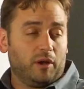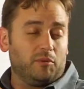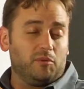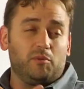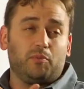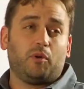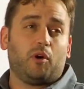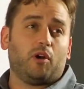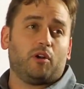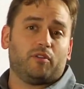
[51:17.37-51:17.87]
that would
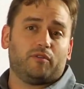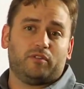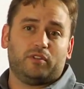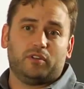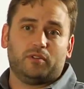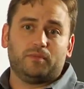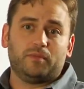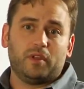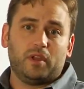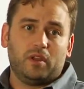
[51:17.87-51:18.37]
be part of
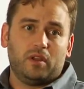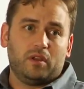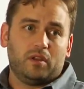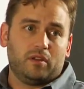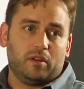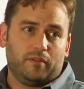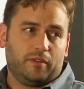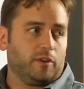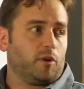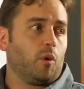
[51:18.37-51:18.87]
the
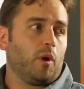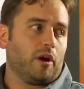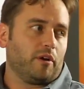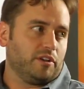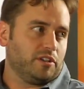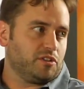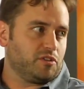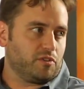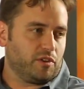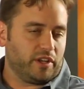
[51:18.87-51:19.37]

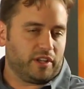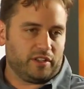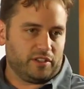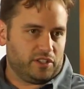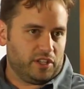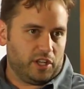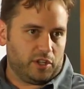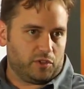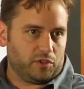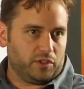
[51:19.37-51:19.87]
query string,
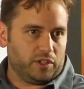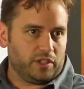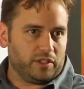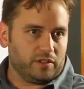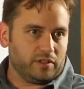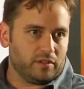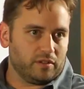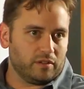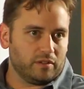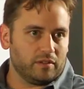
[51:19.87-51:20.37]
essentially.
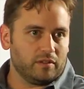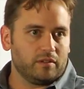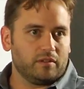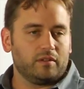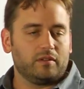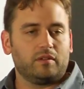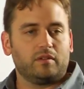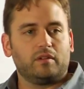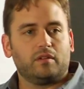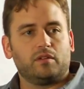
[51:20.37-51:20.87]

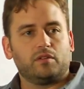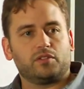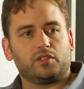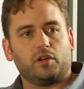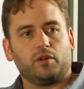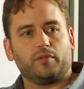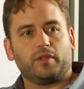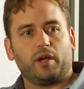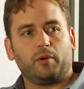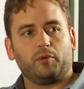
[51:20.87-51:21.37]

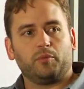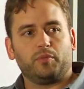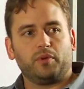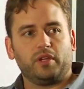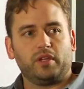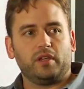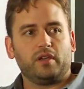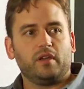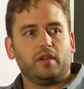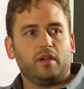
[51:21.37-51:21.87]
So that would
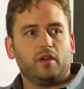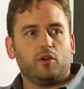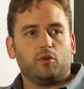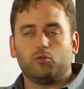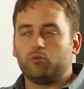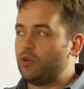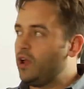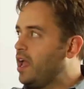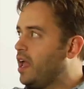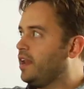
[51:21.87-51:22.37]
be
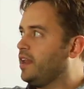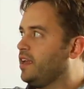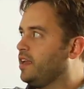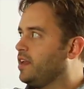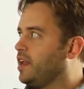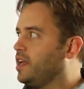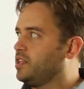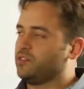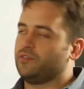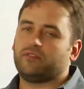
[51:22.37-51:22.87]
read
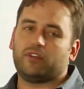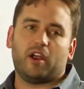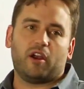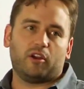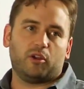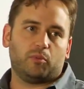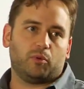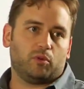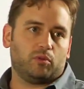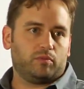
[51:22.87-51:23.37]
in as a
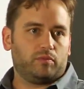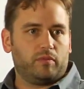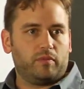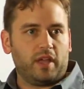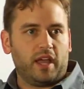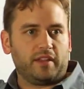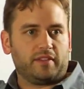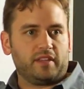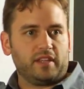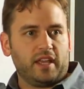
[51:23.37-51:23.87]
variable
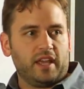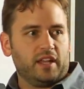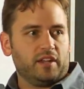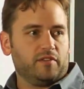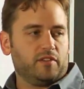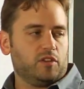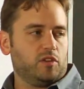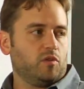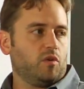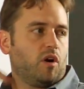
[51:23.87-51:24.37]
at the end
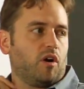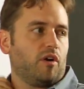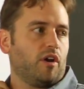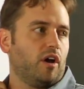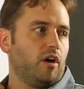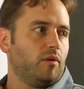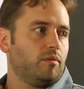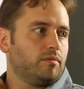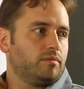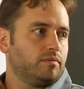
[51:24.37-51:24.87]
of the
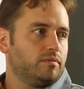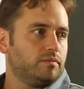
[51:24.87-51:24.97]
URL.